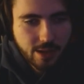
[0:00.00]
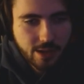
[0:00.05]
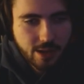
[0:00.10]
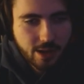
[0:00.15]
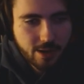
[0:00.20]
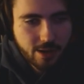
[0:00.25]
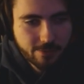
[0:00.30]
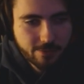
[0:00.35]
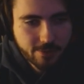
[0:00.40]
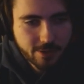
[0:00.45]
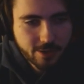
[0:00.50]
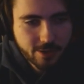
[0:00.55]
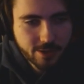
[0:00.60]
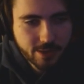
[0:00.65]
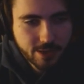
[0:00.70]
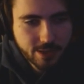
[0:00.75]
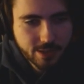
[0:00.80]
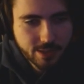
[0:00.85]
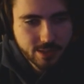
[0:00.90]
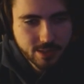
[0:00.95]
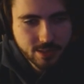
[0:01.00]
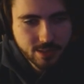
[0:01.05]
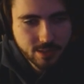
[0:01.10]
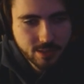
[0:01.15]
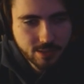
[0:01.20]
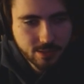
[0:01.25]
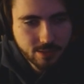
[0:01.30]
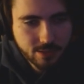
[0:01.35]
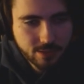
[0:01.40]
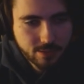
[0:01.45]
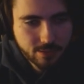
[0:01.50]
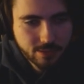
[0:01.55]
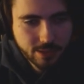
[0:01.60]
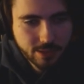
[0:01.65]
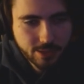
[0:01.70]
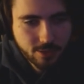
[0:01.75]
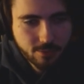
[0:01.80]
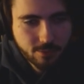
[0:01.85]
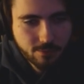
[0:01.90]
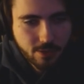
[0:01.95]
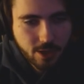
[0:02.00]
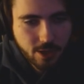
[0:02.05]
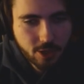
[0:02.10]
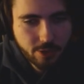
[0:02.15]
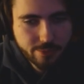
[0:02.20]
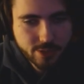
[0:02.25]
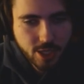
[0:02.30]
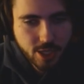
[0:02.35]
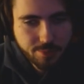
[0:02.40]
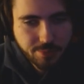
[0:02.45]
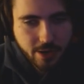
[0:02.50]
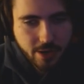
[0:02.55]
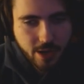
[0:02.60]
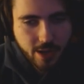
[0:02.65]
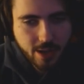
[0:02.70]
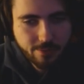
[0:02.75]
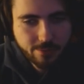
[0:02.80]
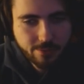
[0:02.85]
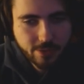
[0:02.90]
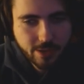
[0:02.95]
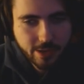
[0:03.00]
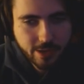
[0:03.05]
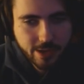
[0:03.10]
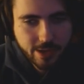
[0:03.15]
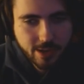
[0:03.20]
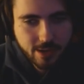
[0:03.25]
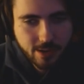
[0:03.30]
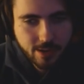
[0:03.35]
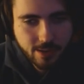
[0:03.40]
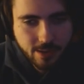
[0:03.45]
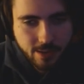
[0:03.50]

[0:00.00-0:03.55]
After this little volume shaper I have here,